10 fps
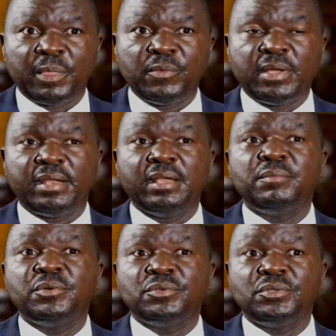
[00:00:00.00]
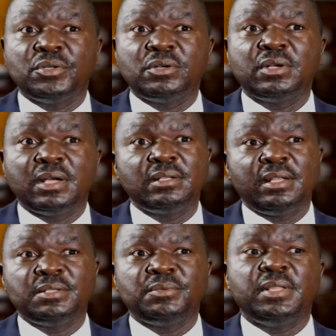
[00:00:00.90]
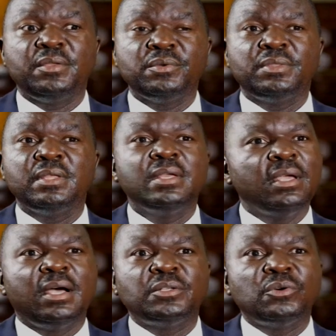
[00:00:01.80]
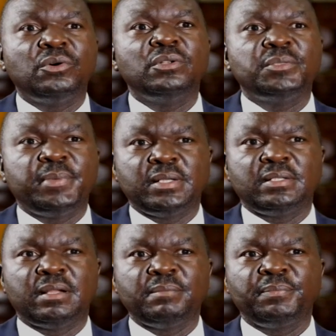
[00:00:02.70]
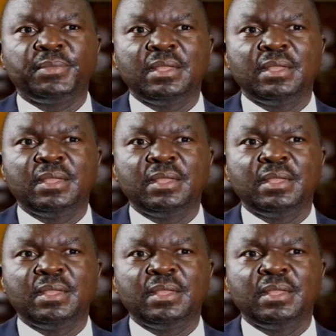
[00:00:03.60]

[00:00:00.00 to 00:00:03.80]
We are able to talk and liaise with the youth at all spectrum.